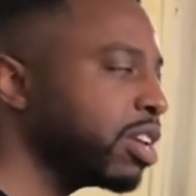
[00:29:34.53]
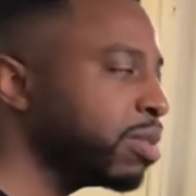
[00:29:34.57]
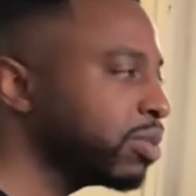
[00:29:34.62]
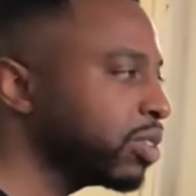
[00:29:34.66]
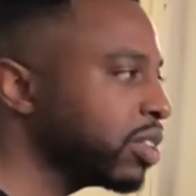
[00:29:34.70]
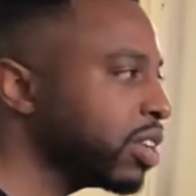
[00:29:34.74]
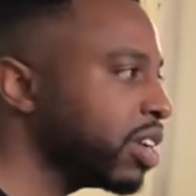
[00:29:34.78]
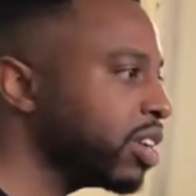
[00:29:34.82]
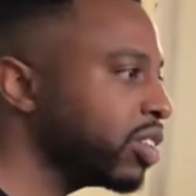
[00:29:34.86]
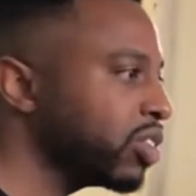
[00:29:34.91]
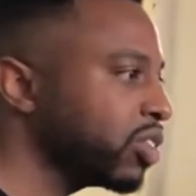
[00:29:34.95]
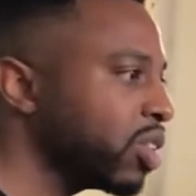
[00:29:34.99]
You know what I'm
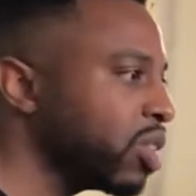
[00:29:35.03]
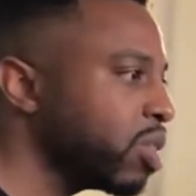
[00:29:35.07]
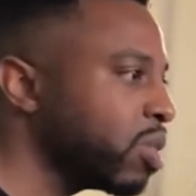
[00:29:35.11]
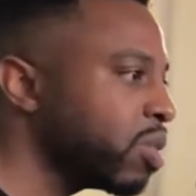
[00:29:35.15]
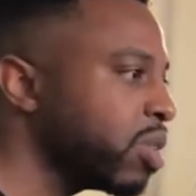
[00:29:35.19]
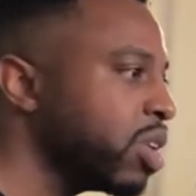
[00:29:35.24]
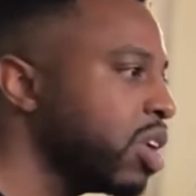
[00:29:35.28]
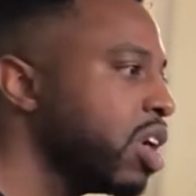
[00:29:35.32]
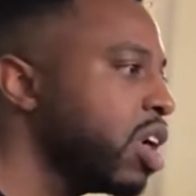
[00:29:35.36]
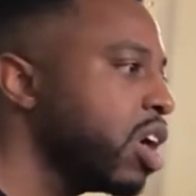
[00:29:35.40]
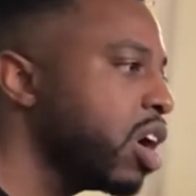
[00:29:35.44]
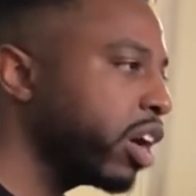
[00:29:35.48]
saying?
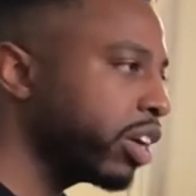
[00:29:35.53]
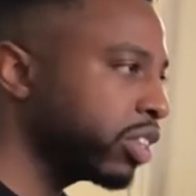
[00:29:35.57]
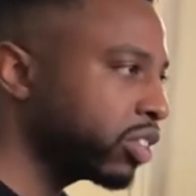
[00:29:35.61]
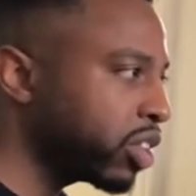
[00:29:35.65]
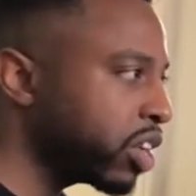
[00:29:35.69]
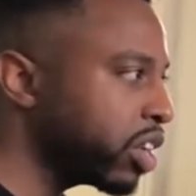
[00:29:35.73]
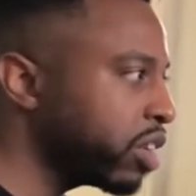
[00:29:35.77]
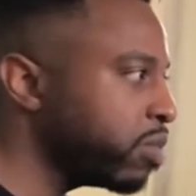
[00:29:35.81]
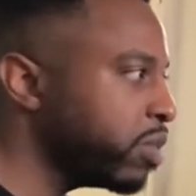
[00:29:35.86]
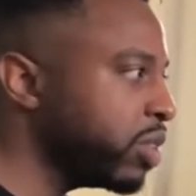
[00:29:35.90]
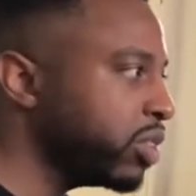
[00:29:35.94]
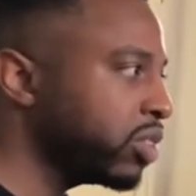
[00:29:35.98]
So I
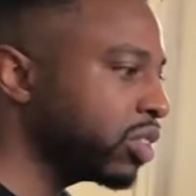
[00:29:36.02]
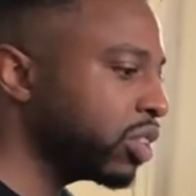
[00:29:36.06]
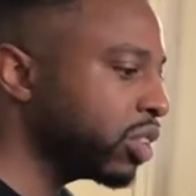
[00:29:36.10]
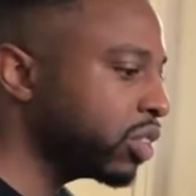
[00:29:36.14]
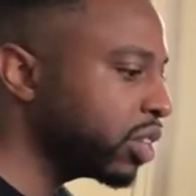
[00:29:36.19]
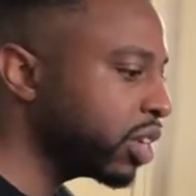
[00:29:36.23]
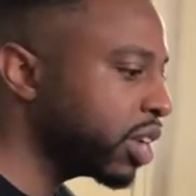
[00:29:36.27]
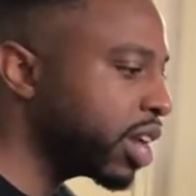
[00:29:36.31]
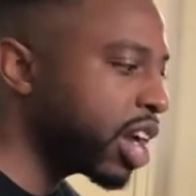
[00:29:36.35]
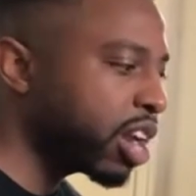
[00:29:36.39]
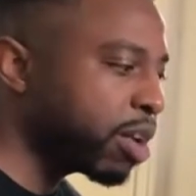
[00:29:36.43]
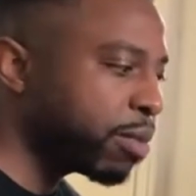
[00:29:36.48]
started
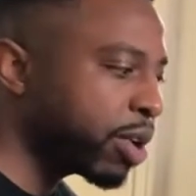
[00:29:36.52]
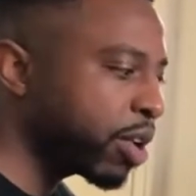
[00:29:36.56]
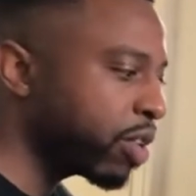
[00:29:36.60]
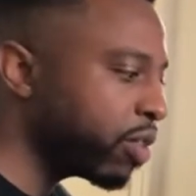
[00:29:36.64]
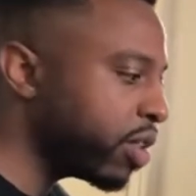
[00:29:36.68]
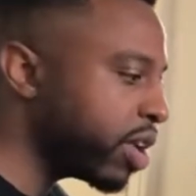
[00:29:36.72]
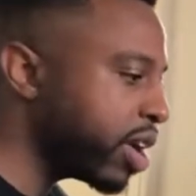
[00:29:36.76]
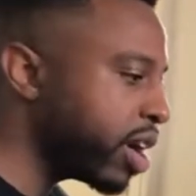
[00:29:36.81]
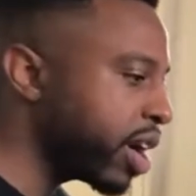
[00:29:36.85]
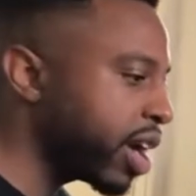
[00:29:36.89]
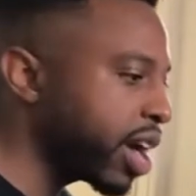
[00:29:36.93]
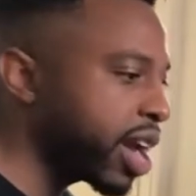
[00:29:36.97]
researching, got on my
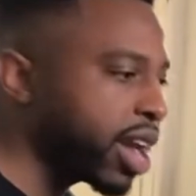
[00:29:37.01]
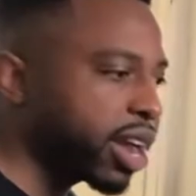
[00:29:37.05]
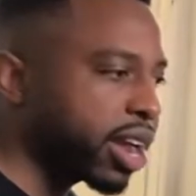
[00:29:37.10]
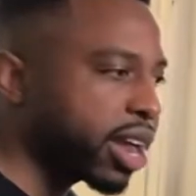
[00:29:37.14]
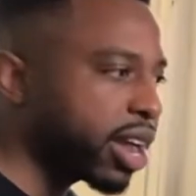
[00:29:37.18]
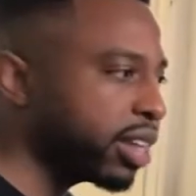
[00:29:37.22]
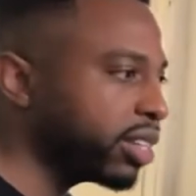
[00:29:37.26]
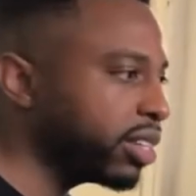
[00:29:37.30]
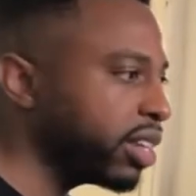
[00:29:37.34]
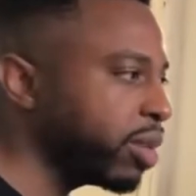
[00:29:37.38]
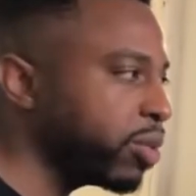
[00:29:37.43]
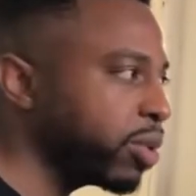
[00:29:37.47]
grind, got in
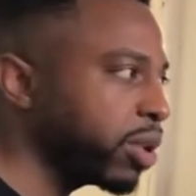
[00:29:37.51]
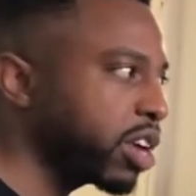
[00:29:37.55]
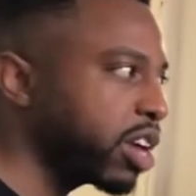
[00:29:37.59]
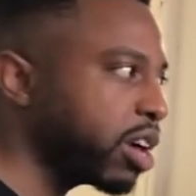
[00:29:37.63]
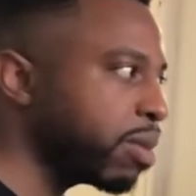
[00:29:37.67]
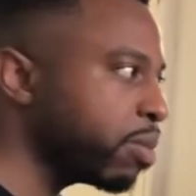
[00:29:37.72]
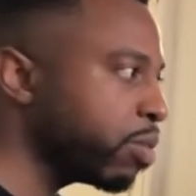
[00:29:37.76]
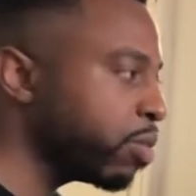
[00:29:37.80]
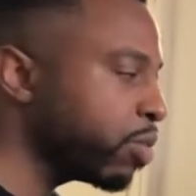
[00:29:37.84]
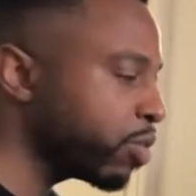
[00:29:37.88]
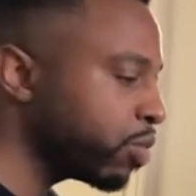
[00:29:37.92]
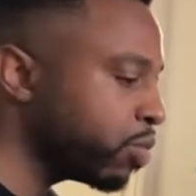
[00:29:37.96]
contact with a
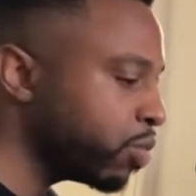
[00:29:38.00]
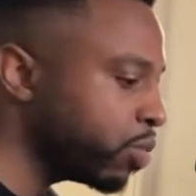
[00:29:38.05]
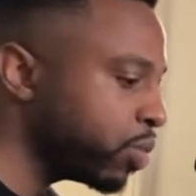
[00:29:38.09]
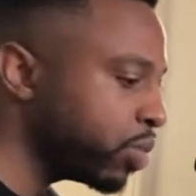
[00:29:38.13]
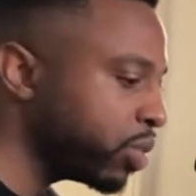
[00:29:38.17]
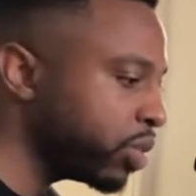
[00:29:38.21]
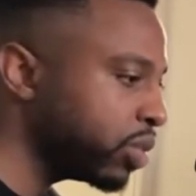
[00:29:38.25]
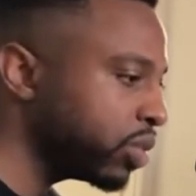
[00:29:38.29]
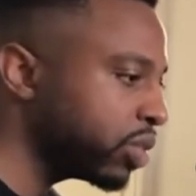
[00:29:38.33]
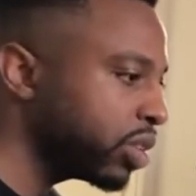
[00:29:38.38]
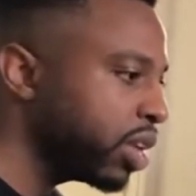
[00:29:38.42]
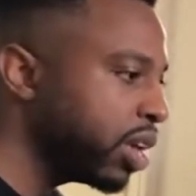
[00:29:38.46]
couple
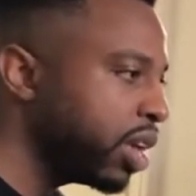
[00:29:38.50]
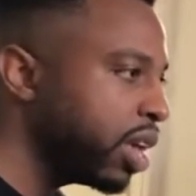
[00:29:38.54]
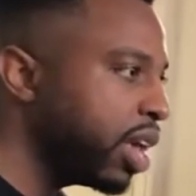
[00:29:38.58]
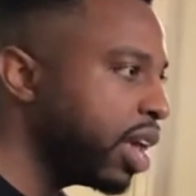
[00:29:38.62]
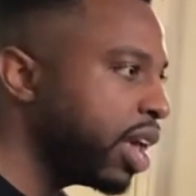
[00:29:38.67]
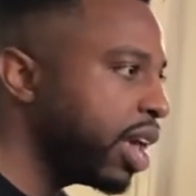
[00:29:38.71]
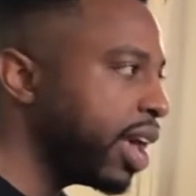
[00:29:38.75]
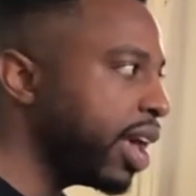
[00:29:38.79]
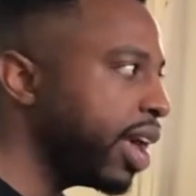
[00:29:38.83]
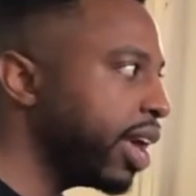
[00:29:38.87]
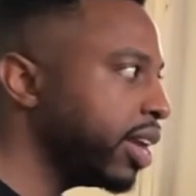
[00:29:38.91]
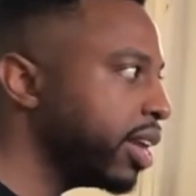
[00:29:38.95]
recruiters,
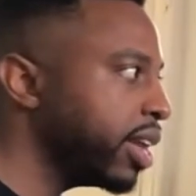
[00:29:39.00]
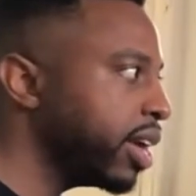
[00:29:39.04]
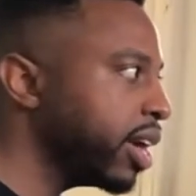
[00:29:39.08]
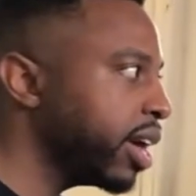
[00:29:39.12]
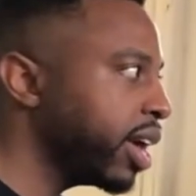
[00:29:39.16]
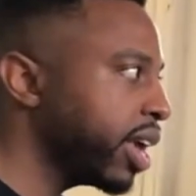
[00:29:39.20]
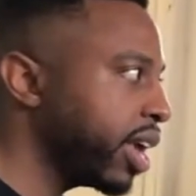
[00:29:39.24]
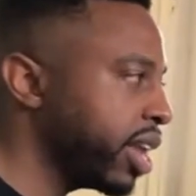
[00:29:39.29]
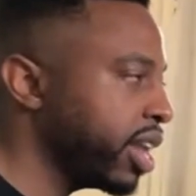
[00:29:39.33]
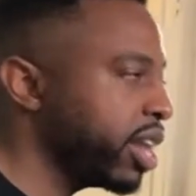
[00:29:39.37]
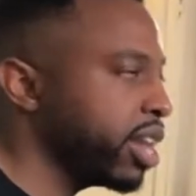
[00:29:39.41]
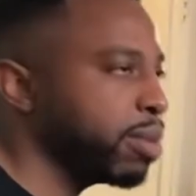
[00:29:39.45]
and
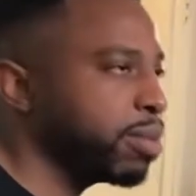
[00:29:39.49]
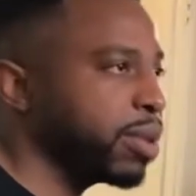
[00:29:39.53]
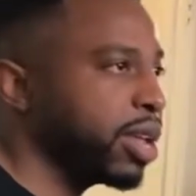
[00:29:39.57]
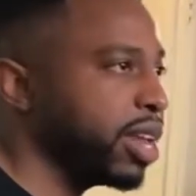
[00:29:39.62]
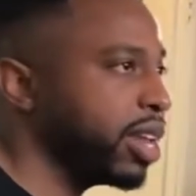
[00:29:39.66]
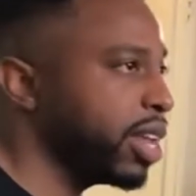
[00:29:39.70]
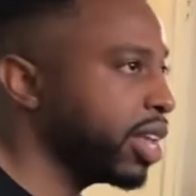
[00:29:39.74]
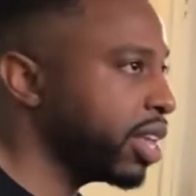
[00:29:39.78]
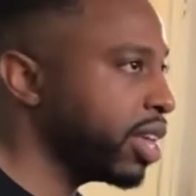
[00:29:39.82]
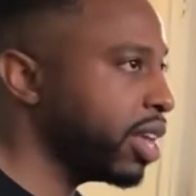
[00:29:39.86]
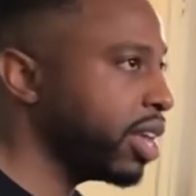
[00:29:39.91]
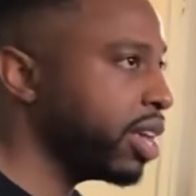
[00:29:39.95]
ended up
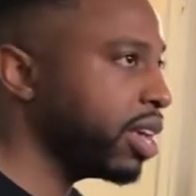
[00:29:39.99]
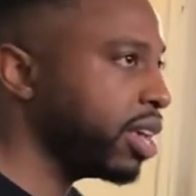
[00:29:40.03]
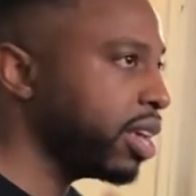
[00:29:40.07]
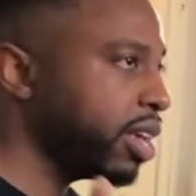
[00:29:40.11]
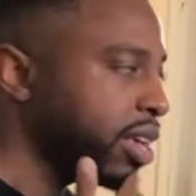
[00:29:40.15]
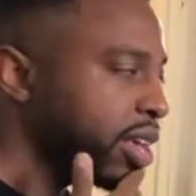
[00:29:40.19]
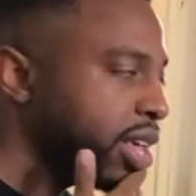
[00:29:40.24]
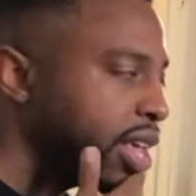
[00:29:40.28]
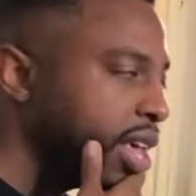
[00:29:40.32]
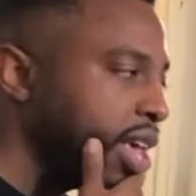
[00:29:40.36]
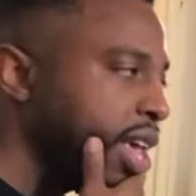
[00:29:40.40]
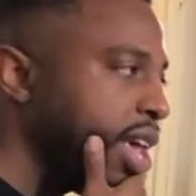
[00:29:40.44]
getting a
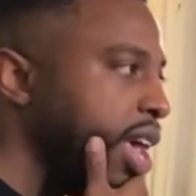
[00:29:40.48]
gig.